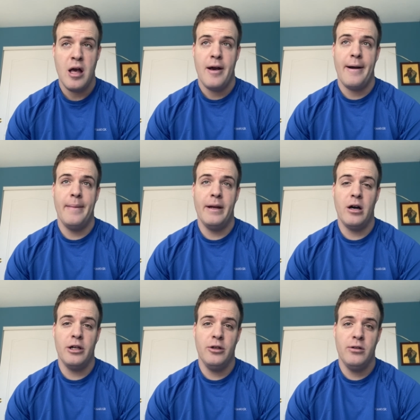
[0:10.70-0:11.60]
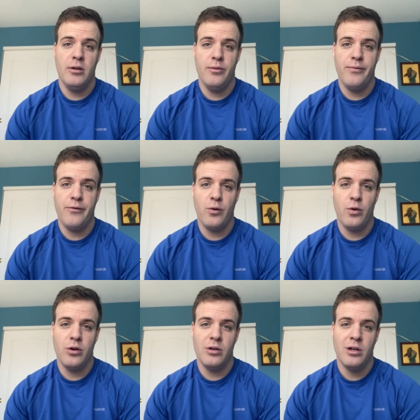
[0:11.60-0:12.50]
I've been on YouTube
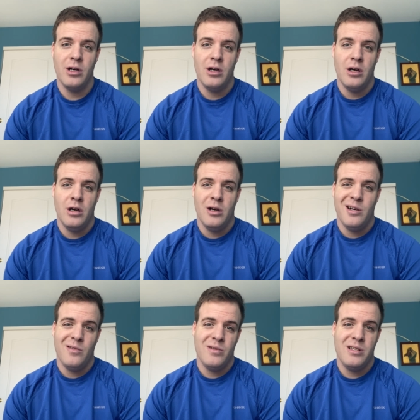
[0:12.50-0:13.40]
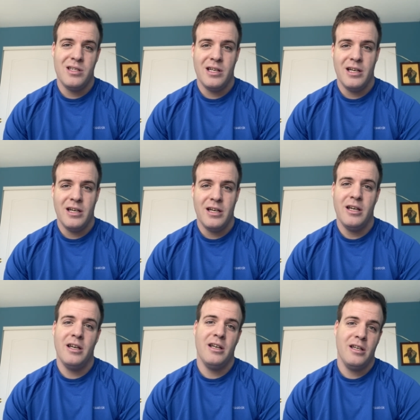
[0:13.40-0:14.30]
for, let's
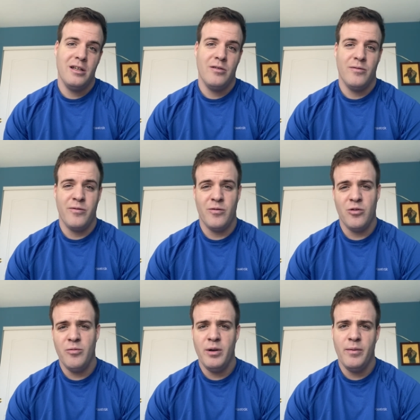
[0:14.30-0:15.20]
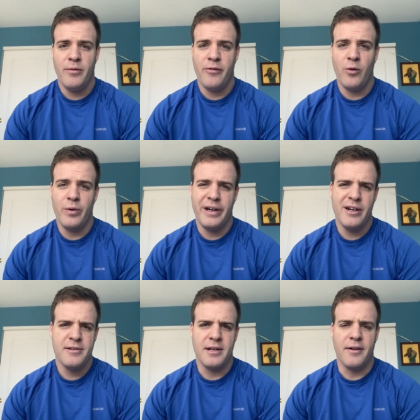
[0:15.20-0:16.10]
say, a little bit over four
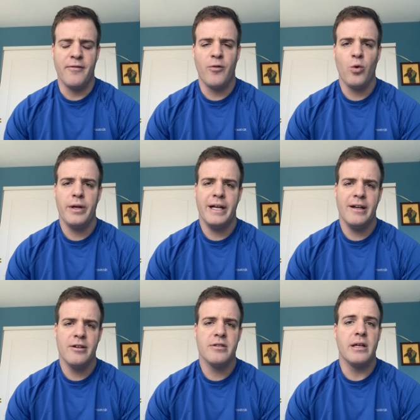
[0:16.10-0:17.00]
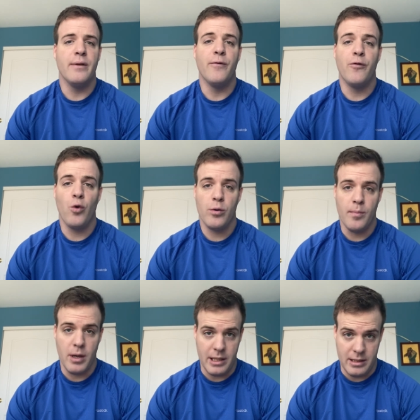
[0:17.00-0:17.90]
years, like four years and four
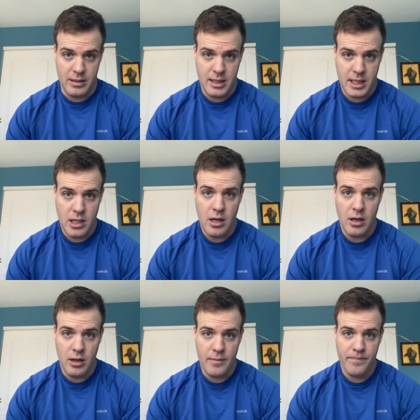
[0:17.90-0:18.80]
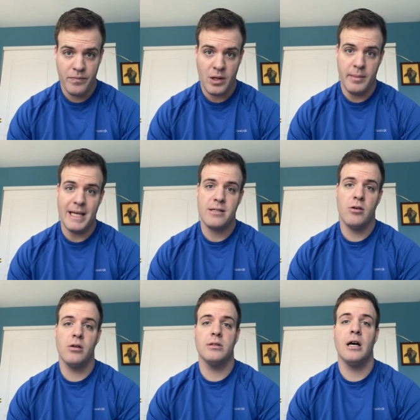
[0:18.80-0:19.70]
months. Um, I mean, that's a
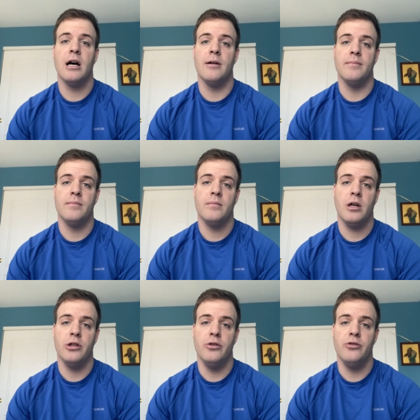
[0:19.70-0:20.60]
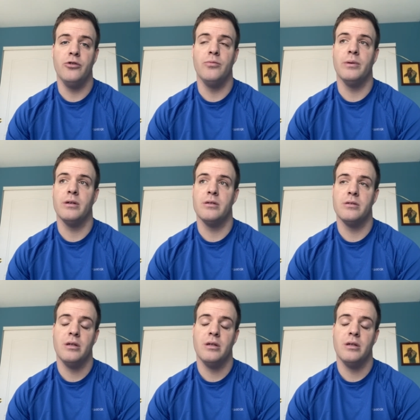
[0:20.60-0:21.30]
long time on YouTube because